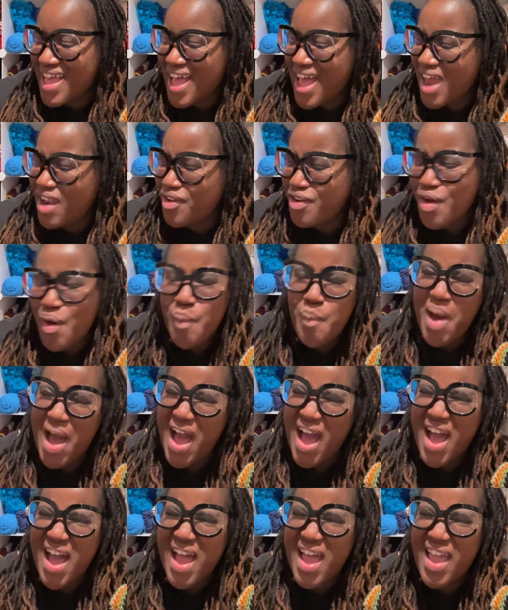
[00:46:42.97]
I don't know
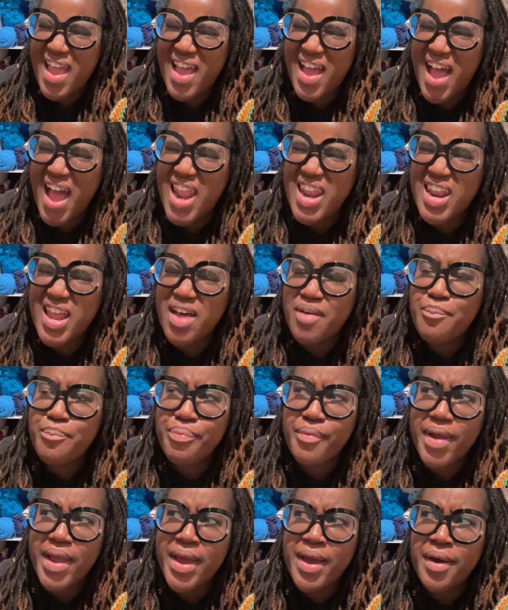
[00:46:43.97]
why. I love
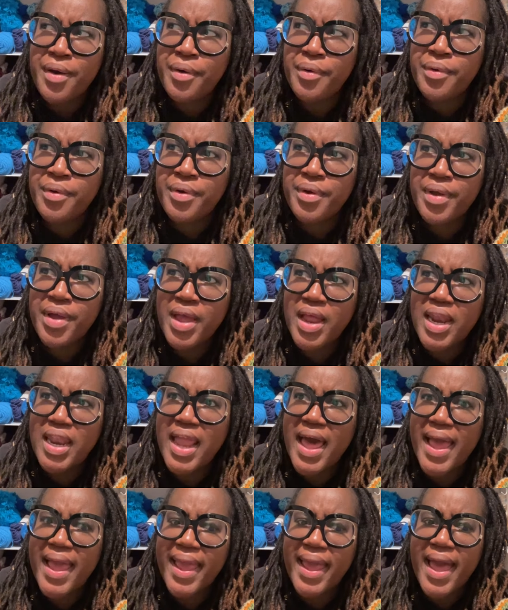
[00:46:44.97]
brown.
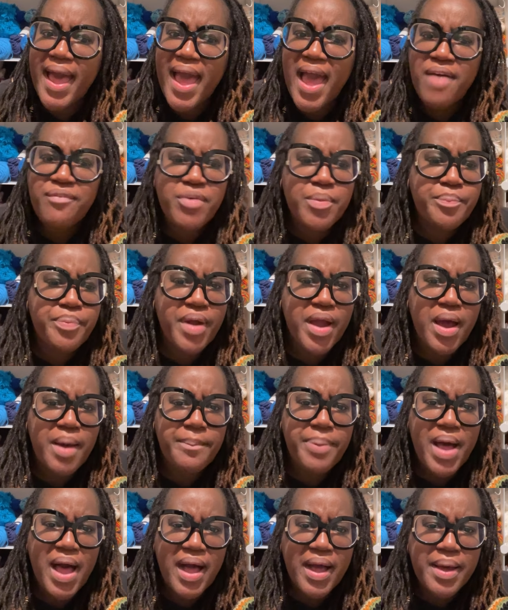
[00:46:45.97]
Like I have a brown
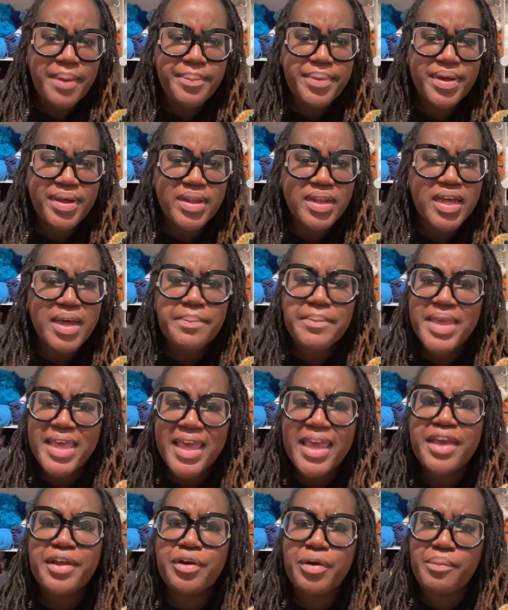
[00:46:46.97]
pocketbook. Look at me
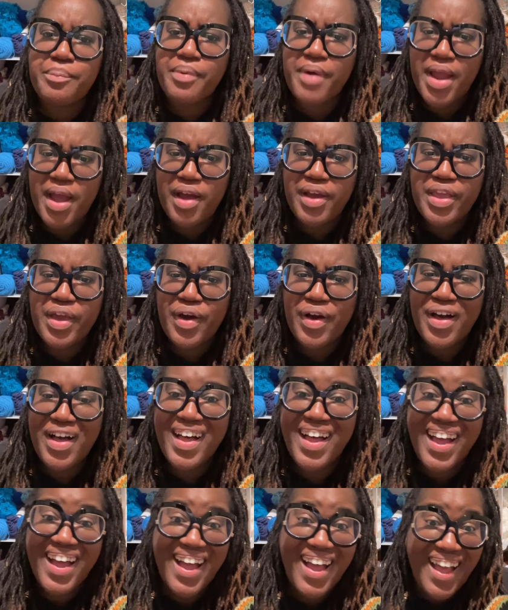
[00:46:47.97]
getting on brown, y'all.
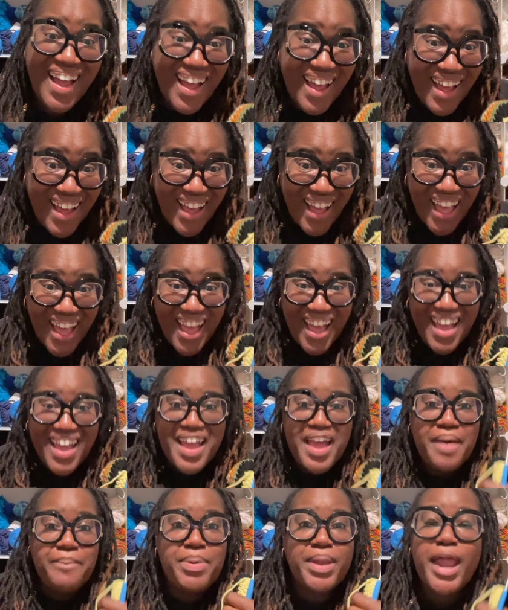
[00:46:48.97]

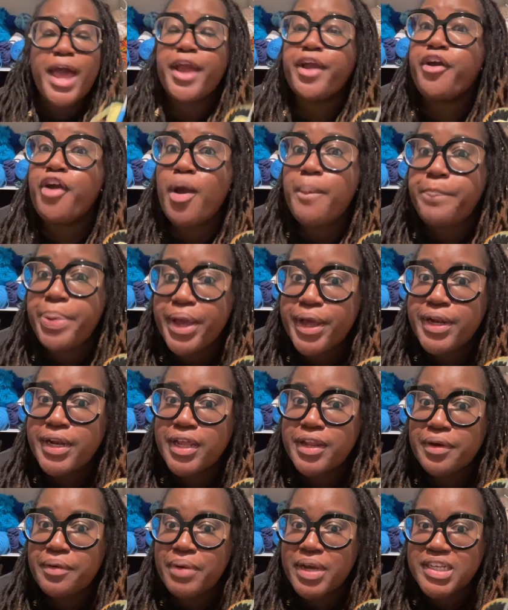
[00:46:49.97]
But like, girl, pick
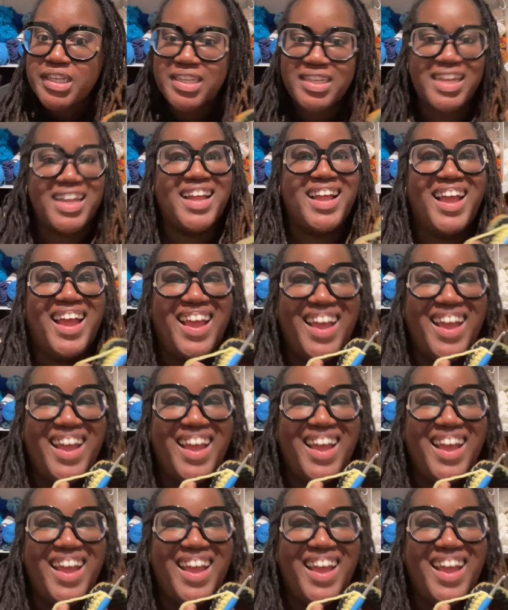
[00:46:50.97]
another question.